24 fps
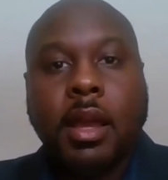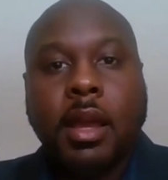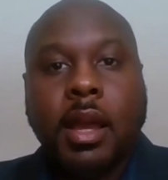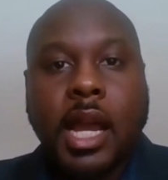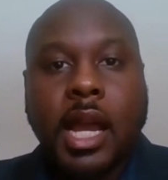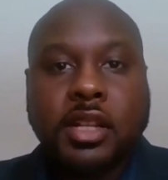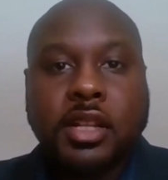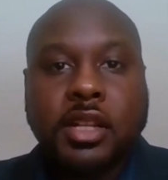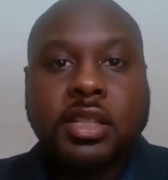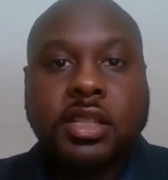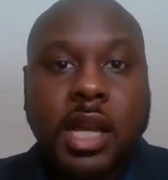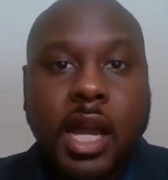
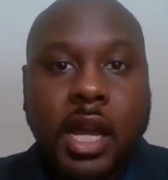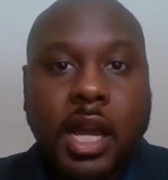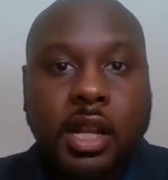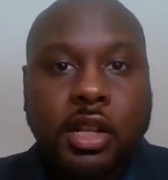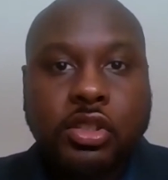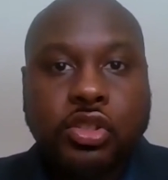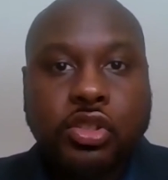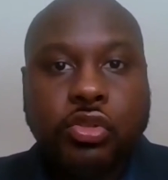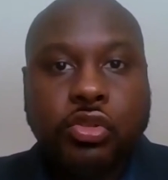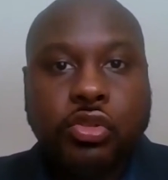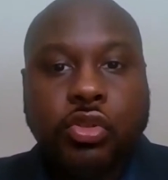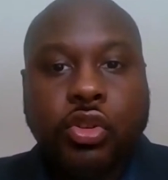I
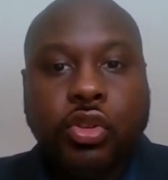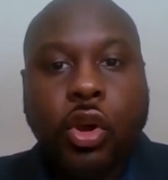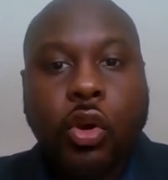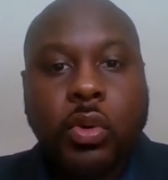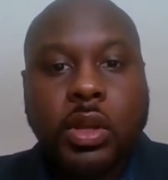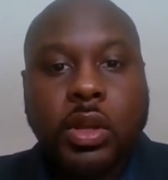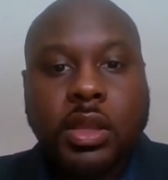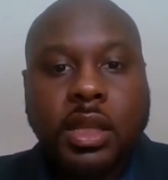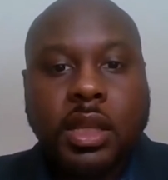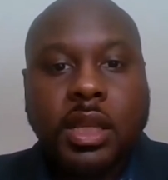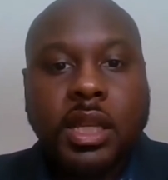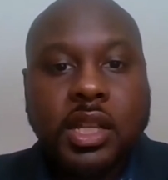decided to go
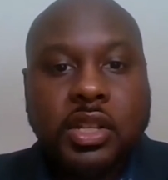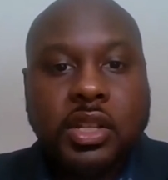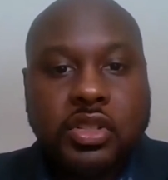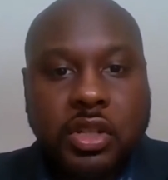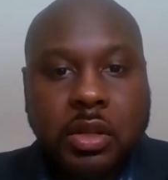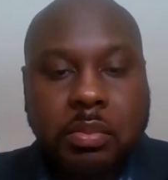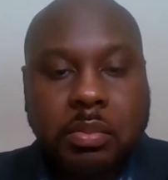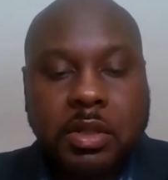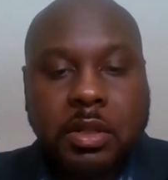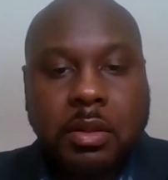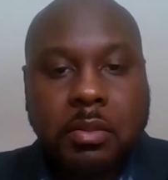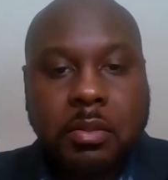with
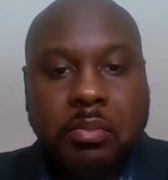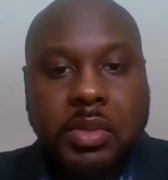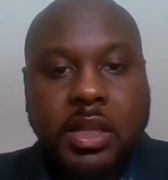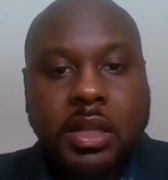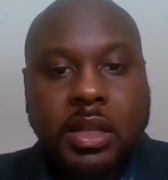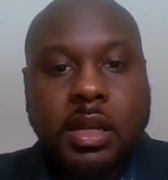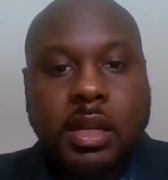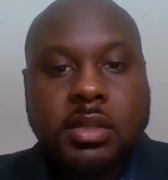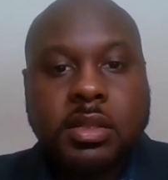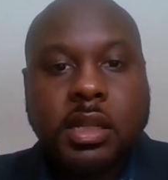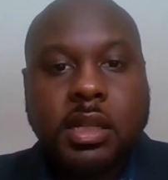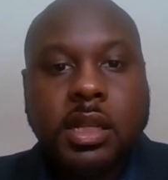Egypt
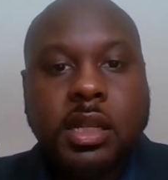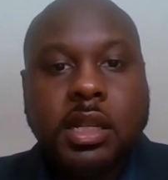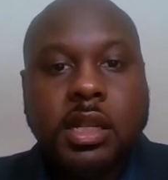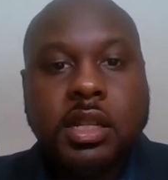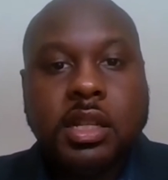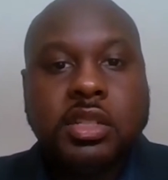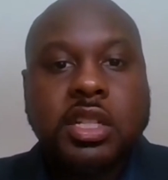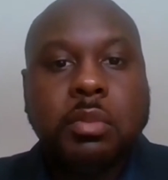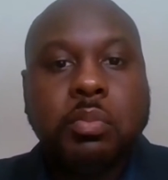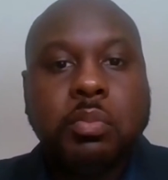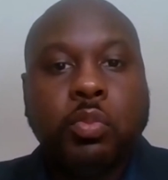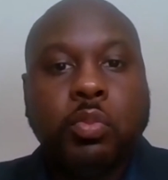because
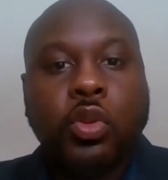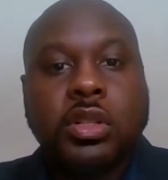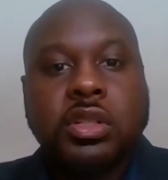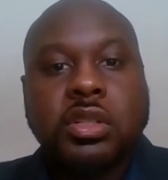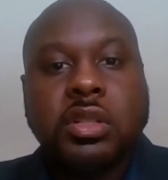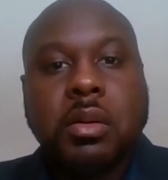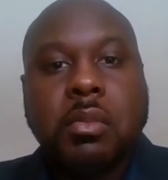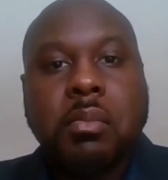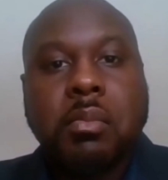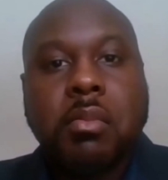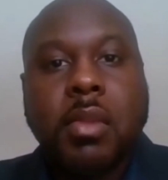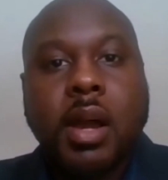Egypt was
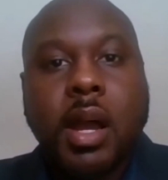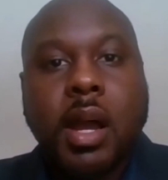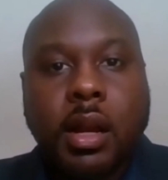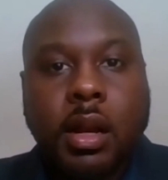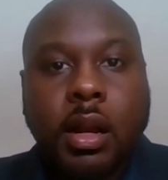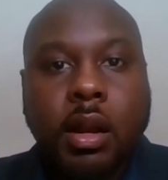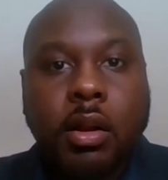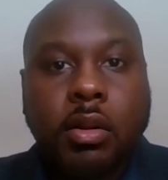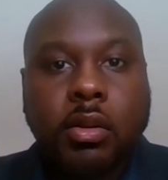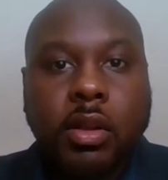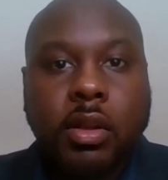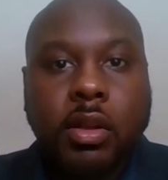the
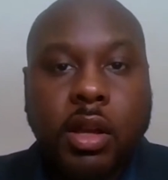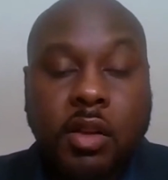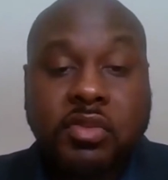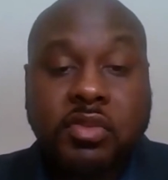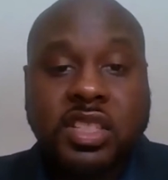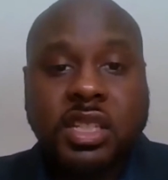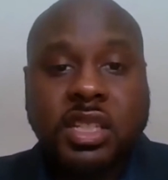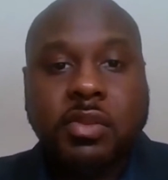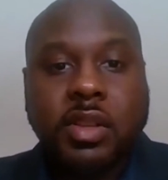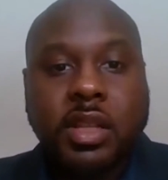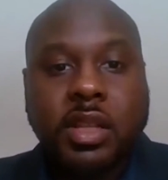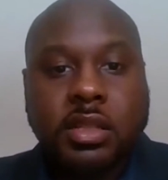monarch of
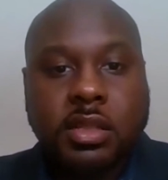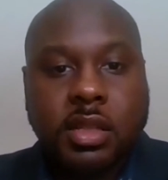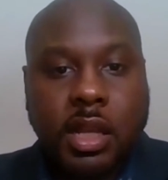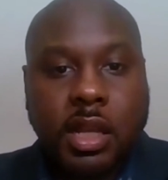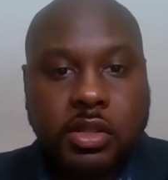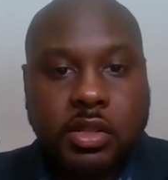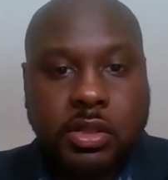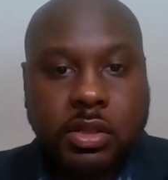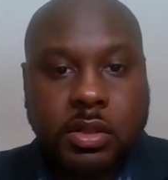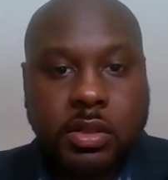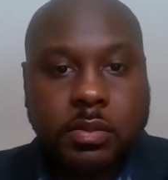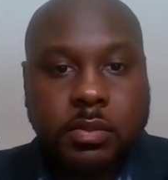
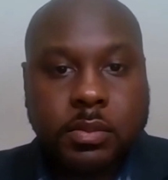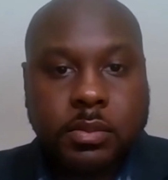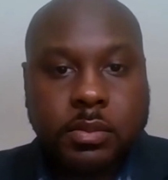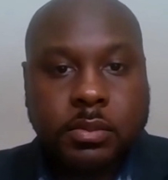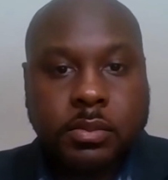civilization.